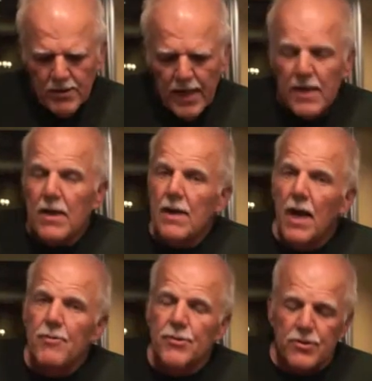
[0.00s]
data
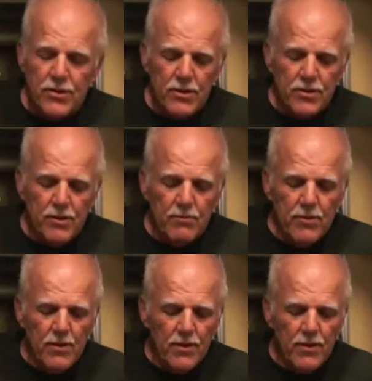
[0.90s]
capture system
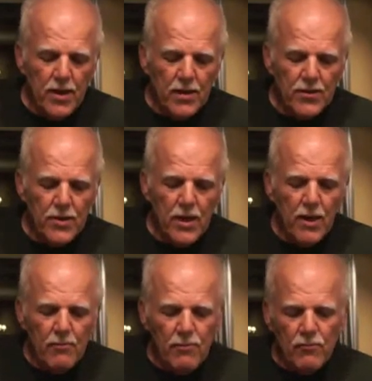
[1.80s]

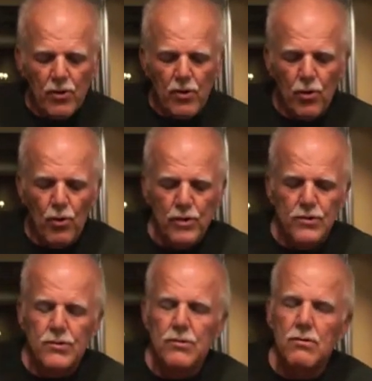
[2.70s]
that
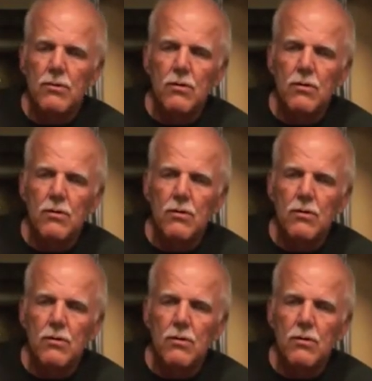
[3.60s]
records